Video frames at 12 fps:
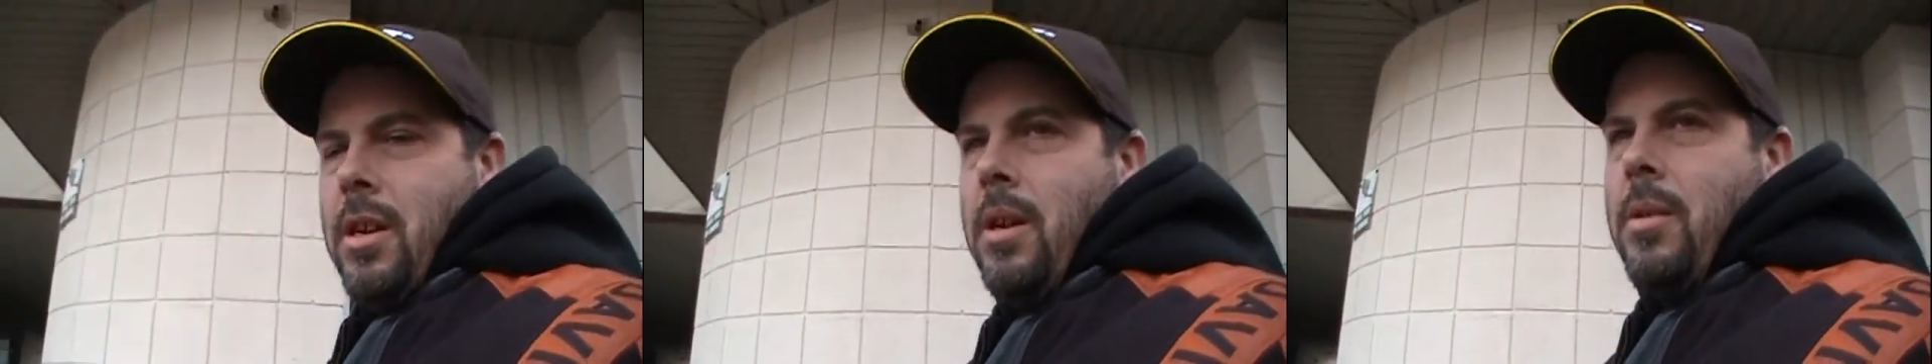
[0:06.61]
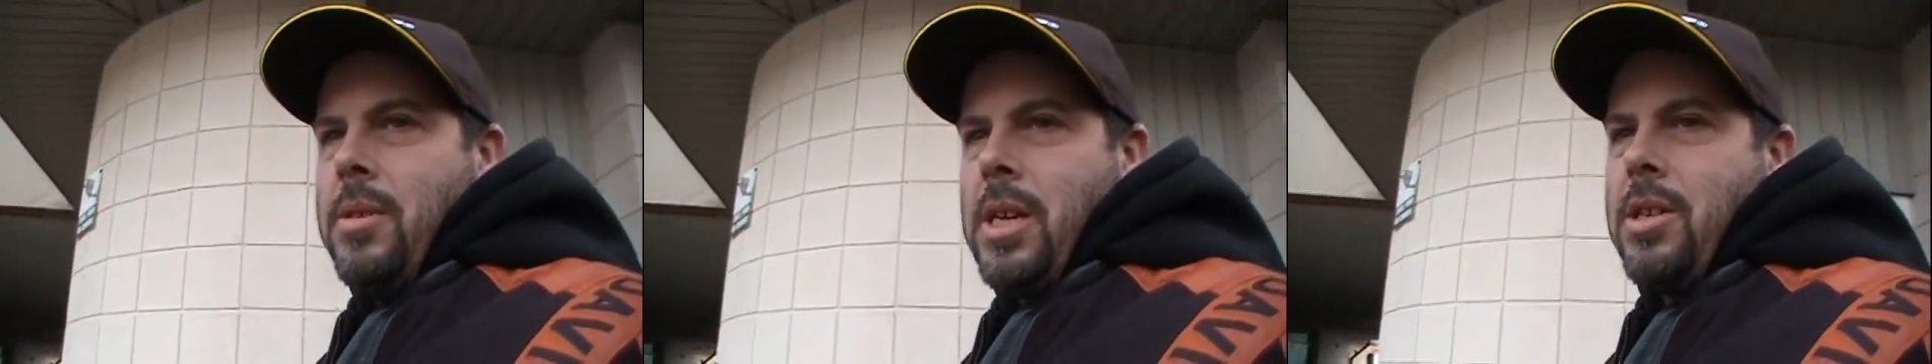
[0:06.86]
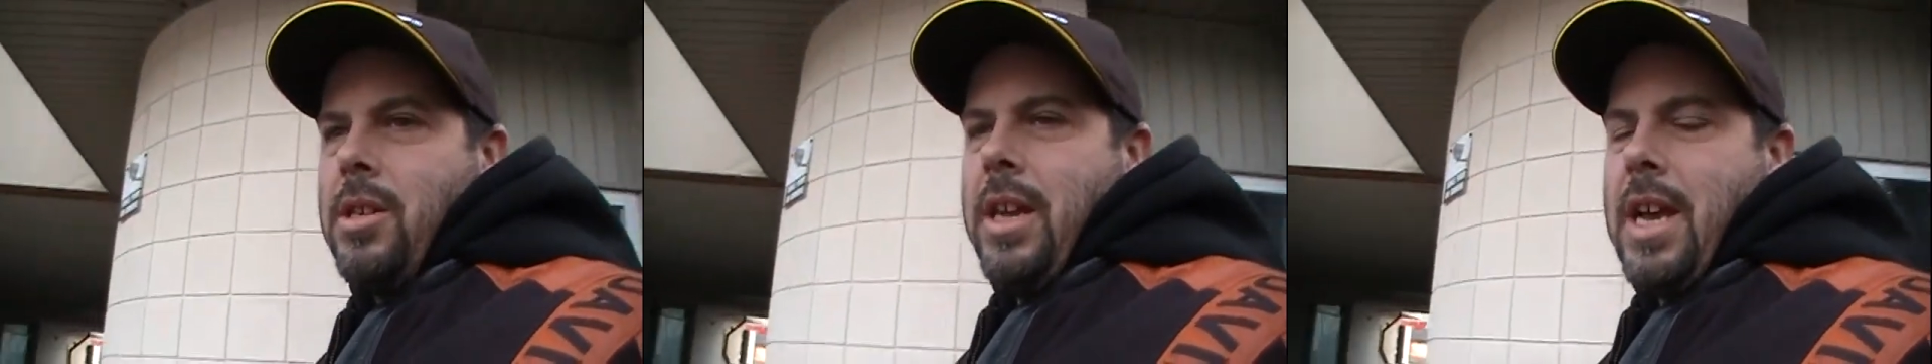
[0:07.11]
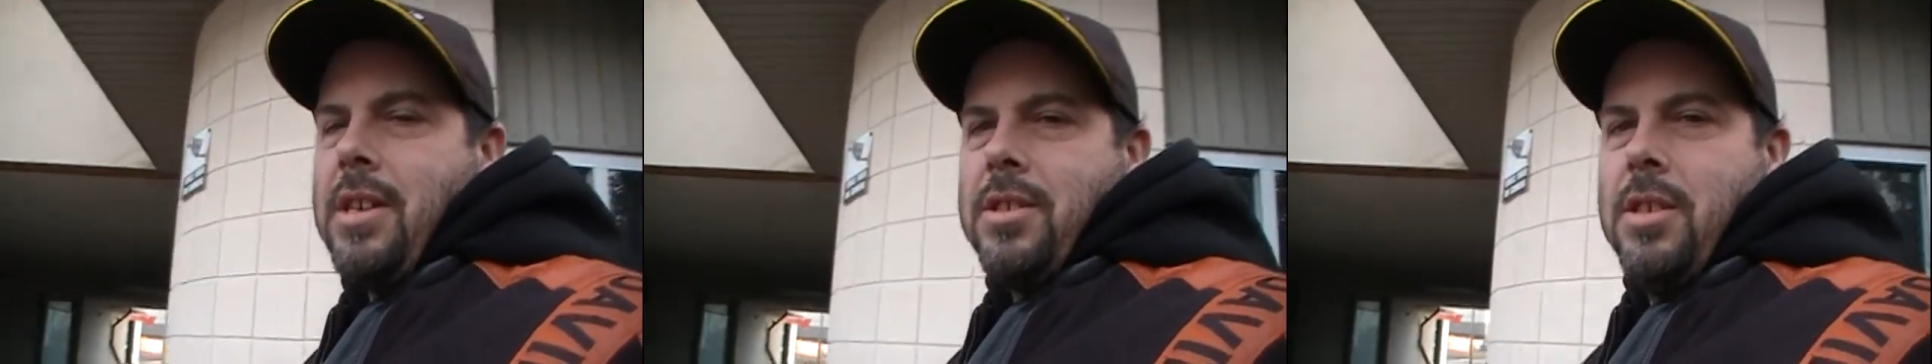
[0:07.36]
I was actually
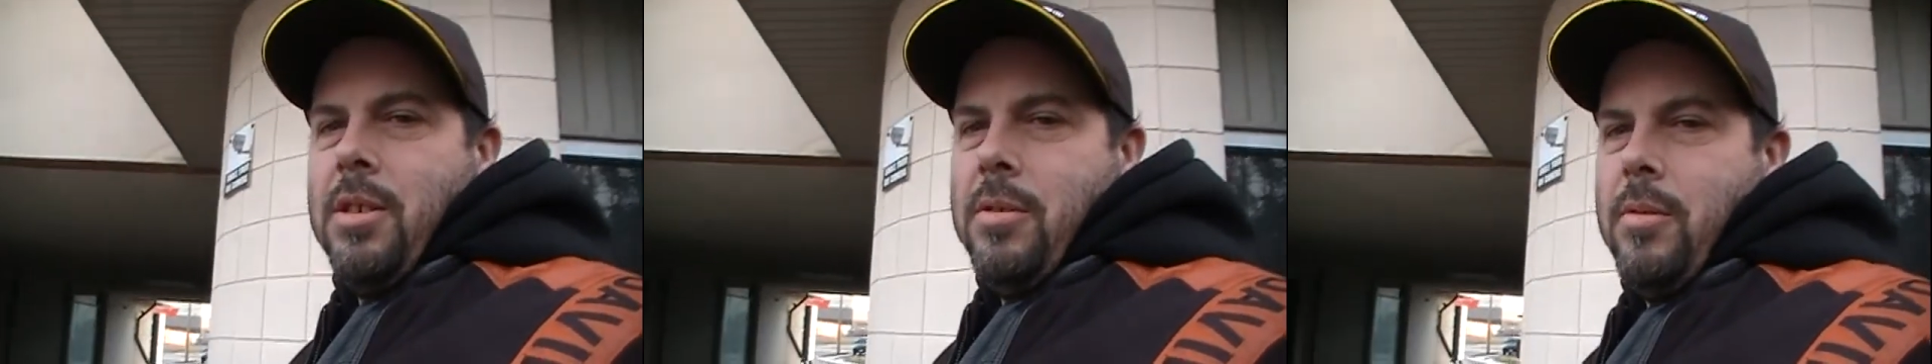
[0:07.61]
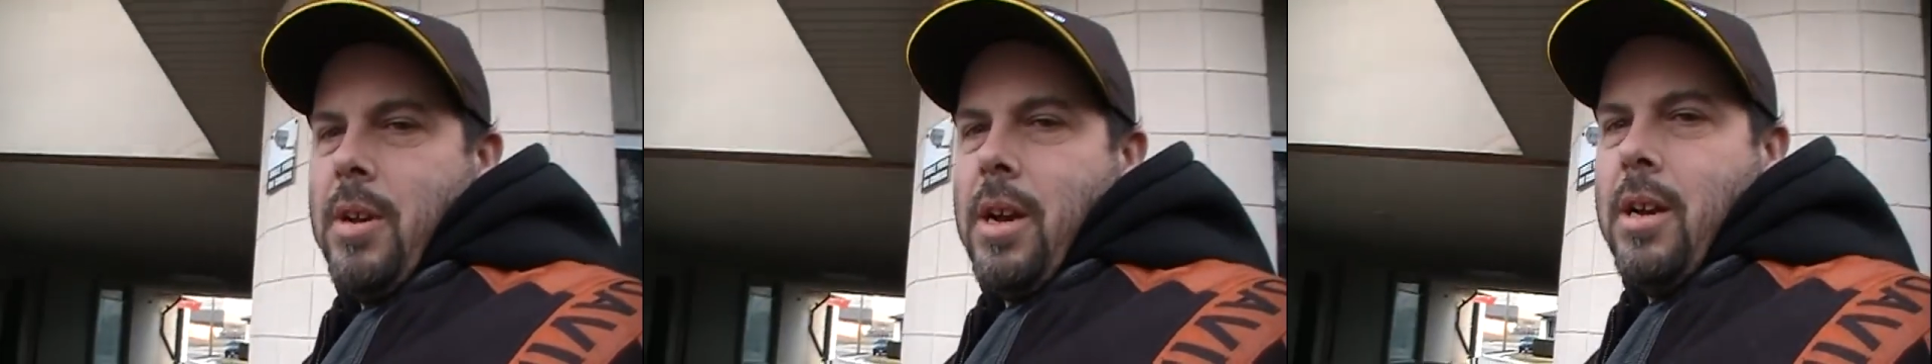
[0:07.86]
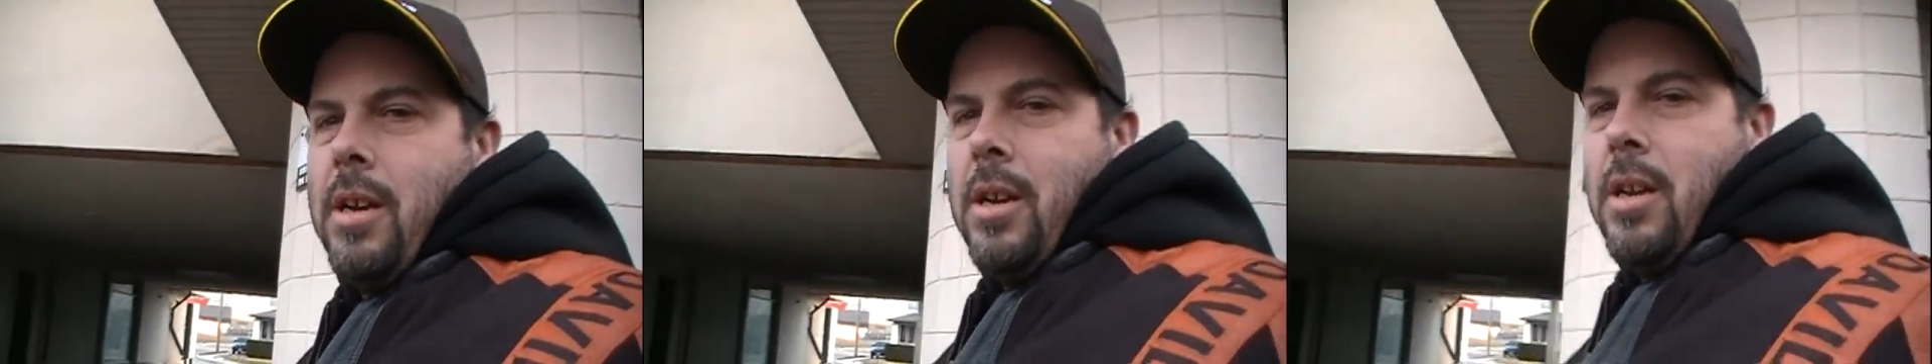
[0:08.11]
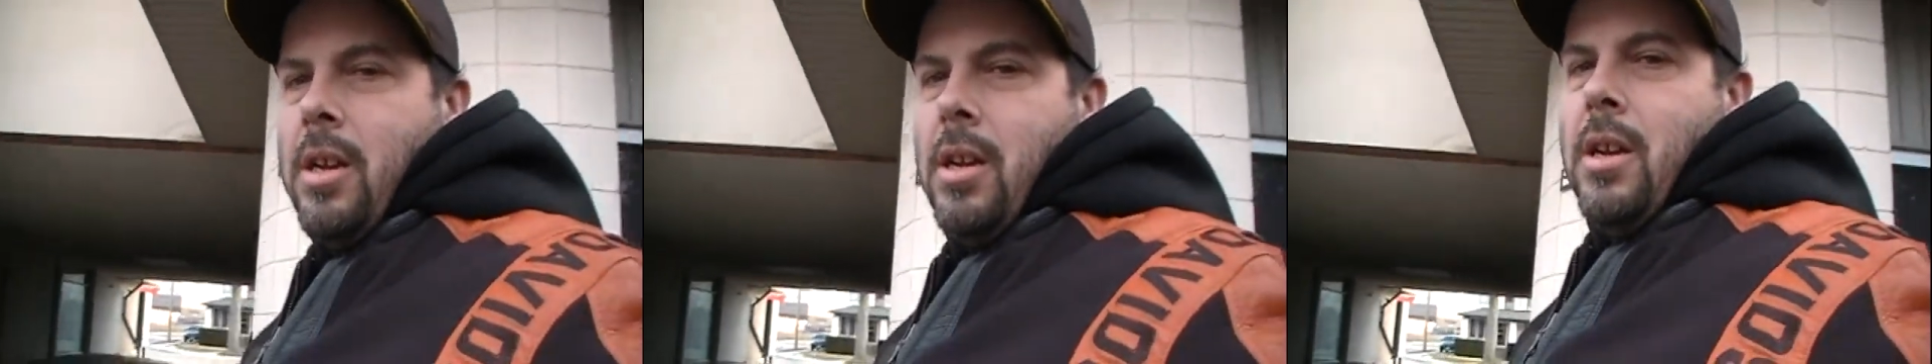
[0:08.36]
asked to
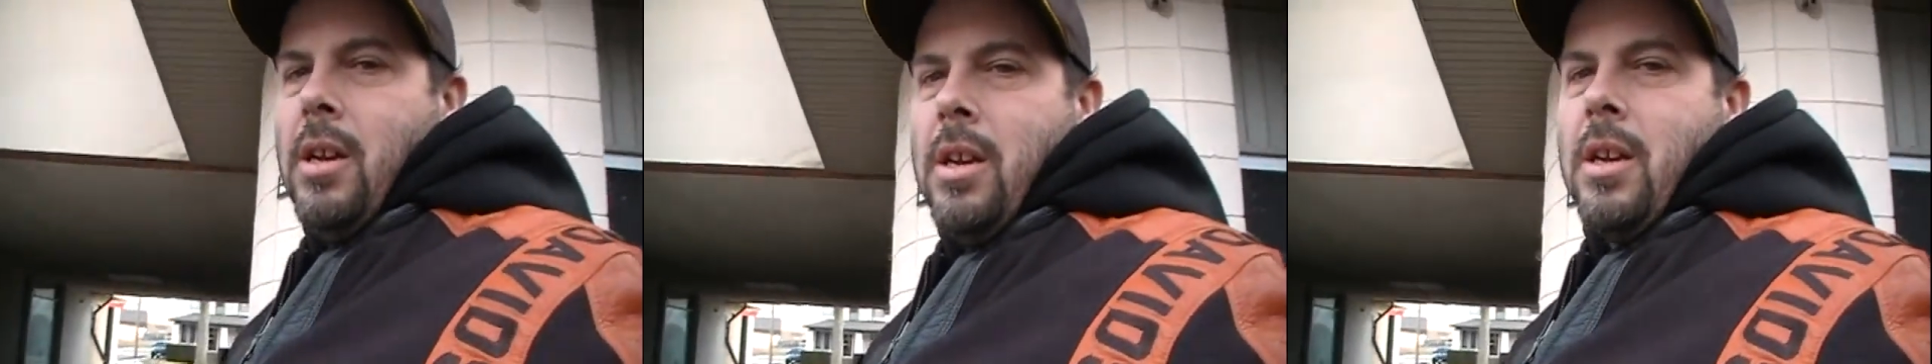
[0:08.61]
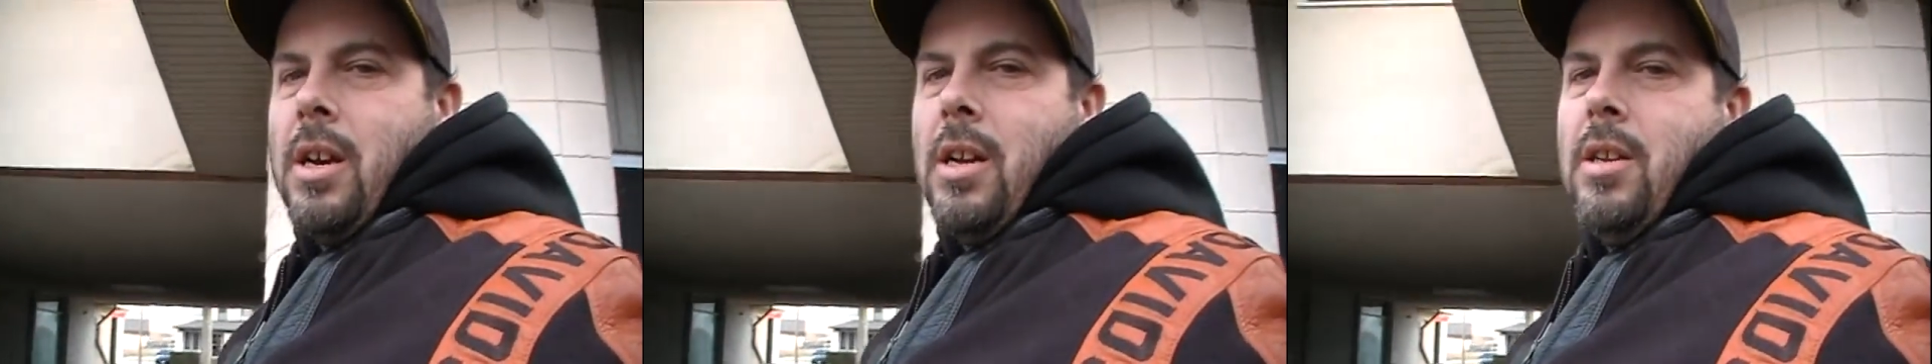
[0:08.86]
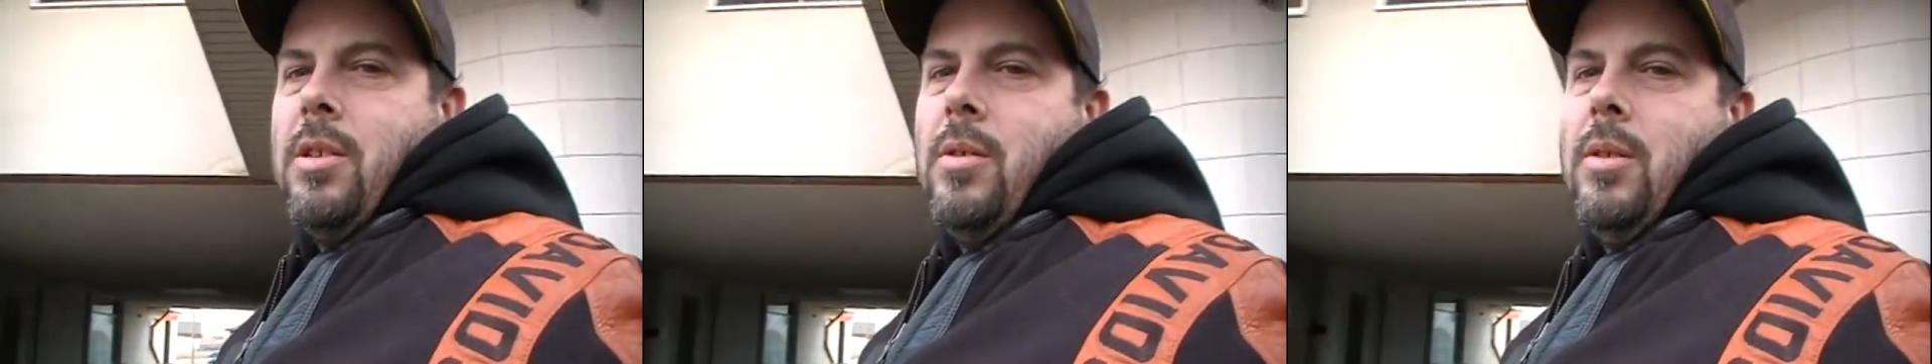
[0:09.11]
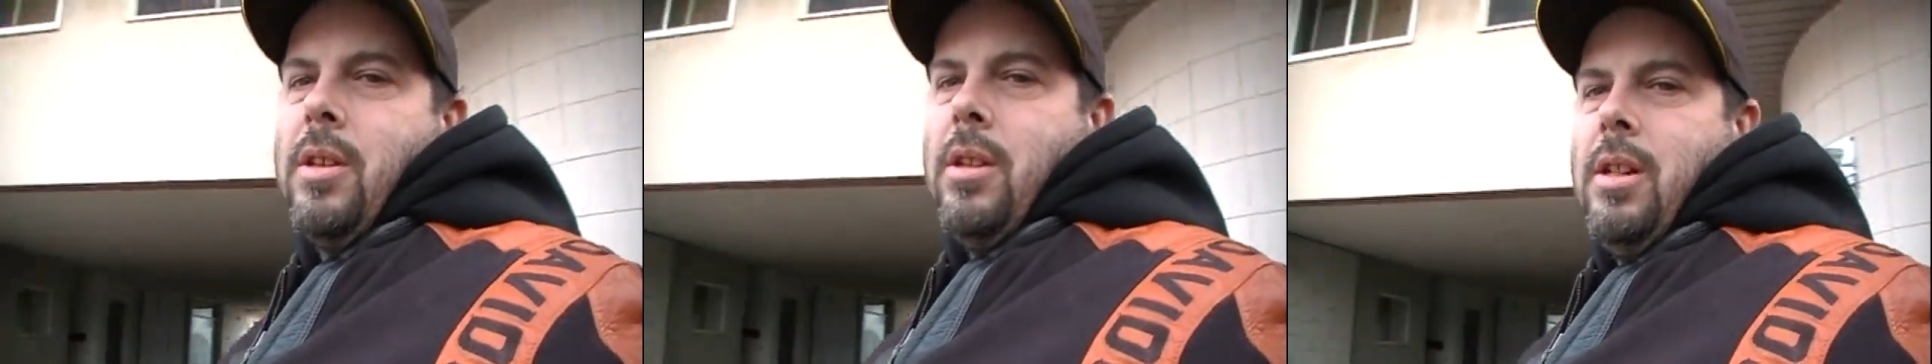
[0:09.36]
kind of do
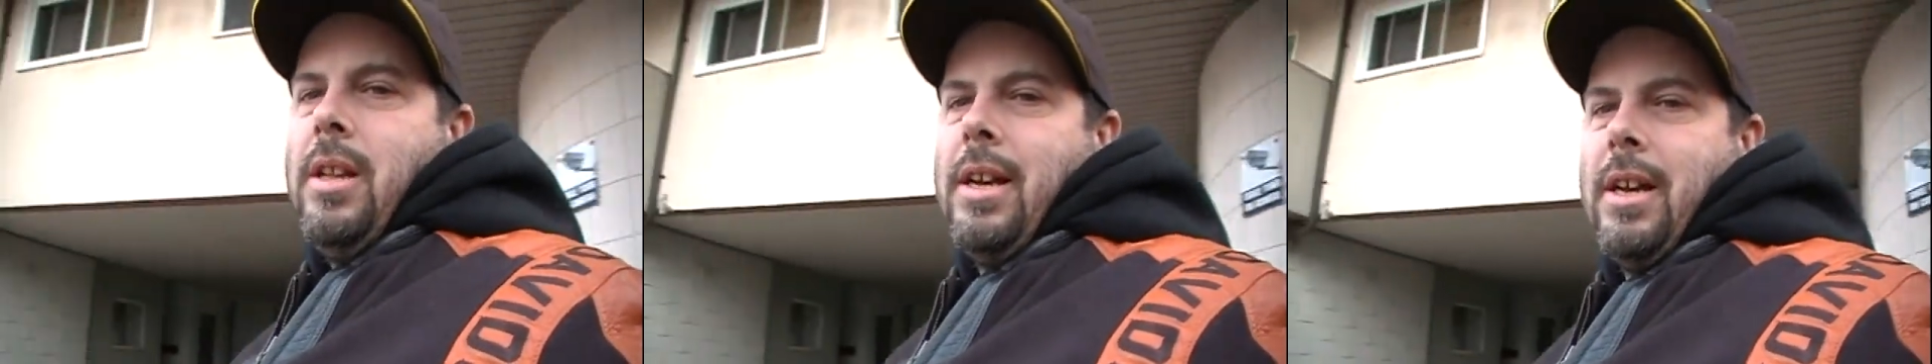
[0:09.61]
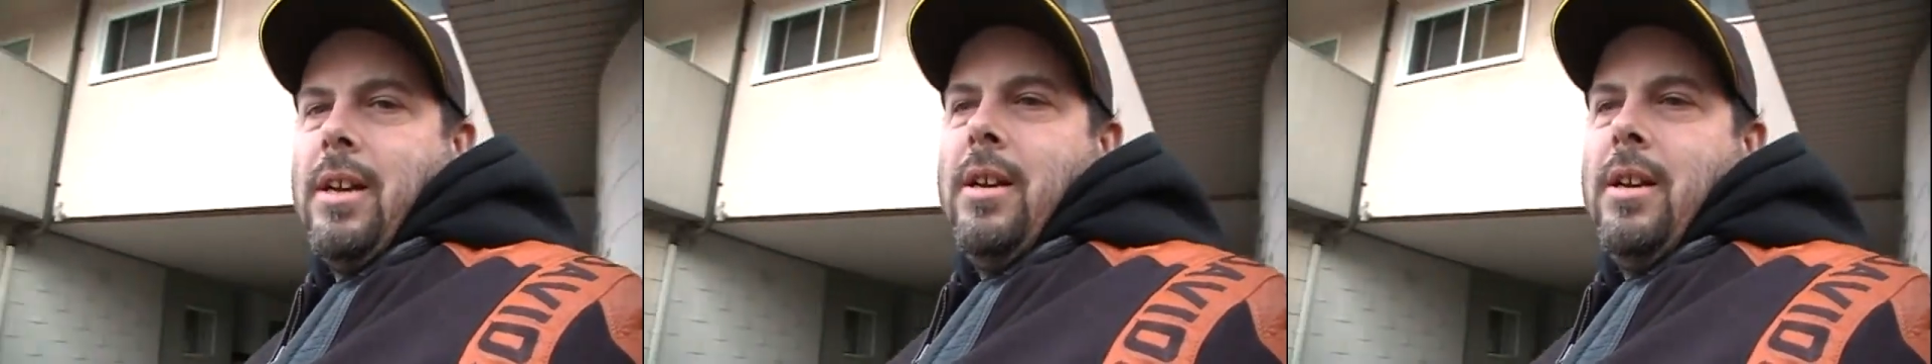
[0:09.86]
a little